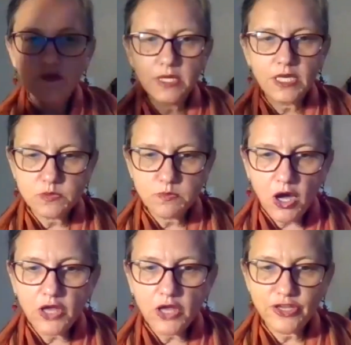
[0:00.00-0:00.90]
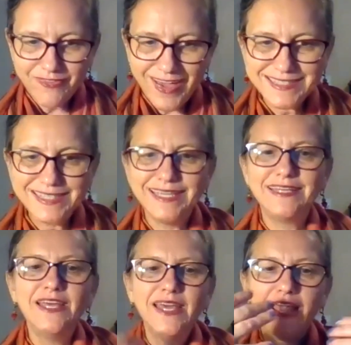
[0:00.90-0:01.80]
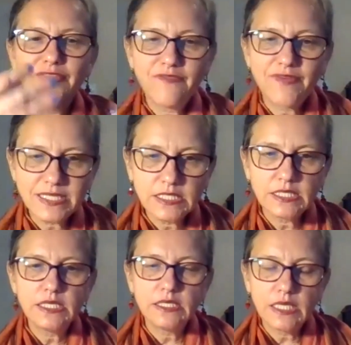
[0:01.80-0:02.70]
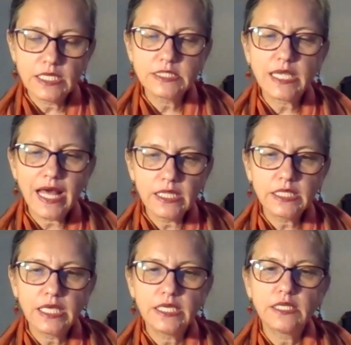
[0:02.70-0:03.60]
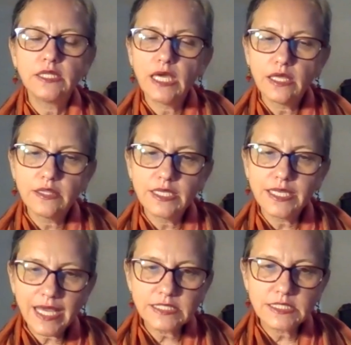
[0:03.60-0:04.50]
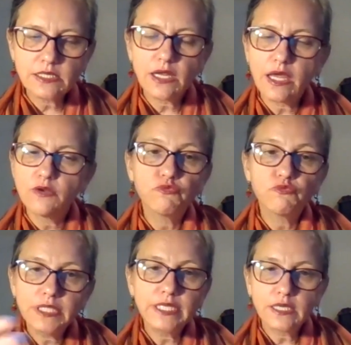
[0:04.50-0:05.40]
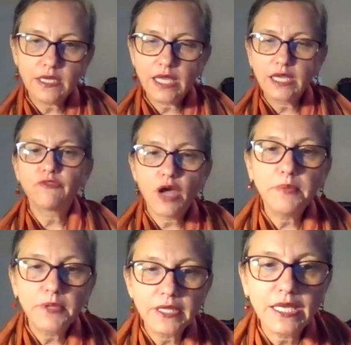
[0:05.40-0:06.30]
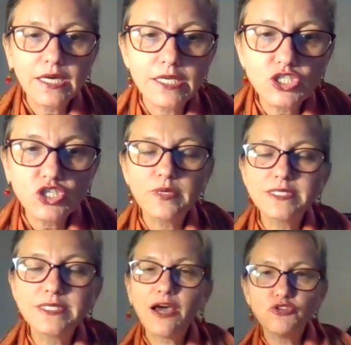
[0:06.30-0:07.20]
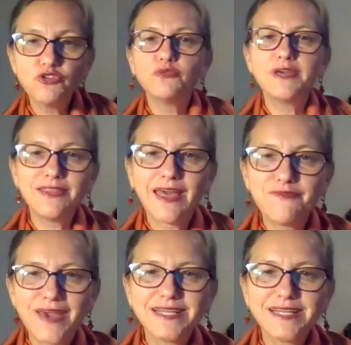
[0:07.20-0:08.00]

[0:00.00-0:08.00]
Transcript: government has bought the vaccine and that vaccine is allocated. The next really kind of complicated issue is how do you get that